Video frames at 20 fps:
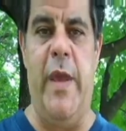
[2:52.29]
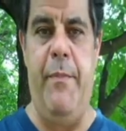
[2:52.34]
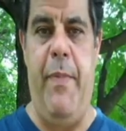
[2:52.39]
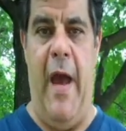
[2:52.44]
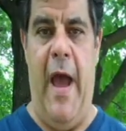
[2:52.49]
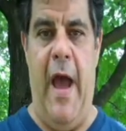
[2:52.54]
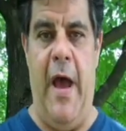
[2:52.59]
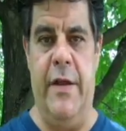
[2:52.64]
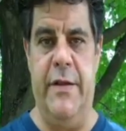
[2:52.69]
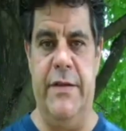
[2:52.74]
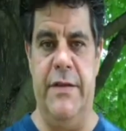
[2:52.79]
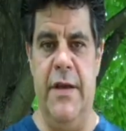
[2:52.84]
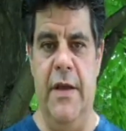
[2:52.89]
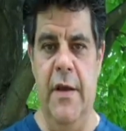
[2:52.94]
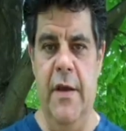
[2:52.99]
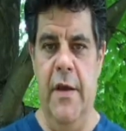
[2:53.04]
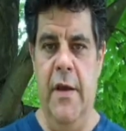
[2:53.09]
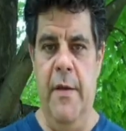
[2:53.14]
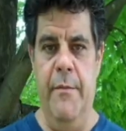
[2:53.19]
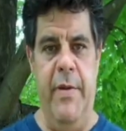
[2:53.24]
pounds
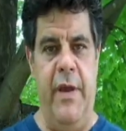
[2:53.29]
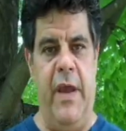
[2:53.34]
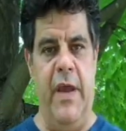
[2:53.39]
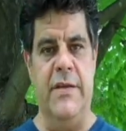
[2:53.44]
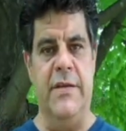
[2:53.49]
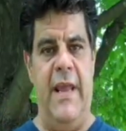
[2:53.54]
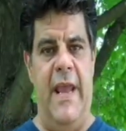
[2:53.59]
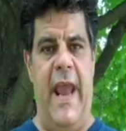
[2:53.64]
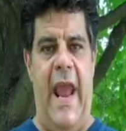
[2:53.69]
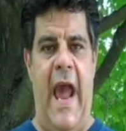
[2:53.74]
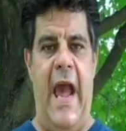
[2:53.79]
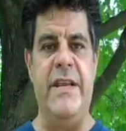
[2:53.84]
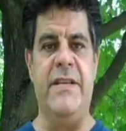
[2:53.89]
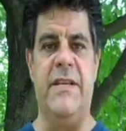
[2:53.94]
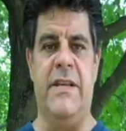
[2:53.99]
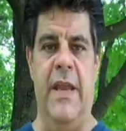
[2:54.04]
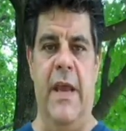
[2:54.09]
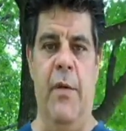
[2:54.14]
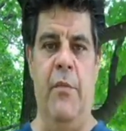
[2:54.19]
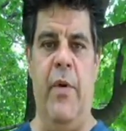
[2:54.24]
because they
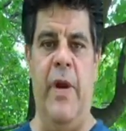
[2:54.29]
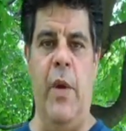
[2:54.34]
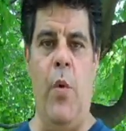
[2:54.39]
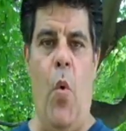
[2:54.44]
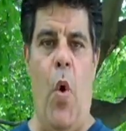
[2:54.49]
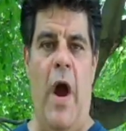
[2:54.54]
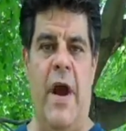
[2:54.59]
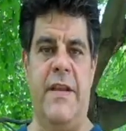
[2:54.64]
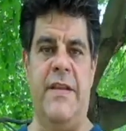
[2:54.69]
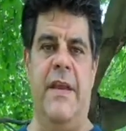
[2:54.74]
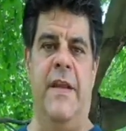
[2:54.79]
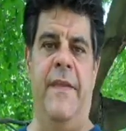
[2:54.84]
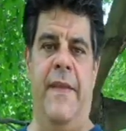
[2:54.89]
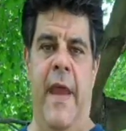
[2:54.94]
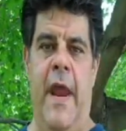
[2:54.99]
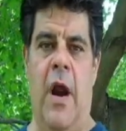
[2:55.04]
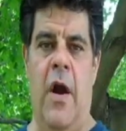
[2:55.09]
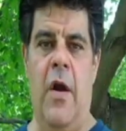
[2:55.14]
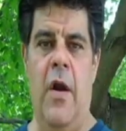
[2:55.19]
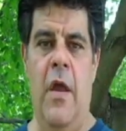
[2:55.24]
asked him when he walked in
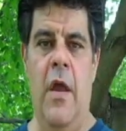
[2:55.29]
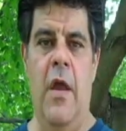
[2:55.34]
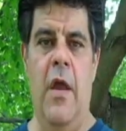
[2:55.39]
there,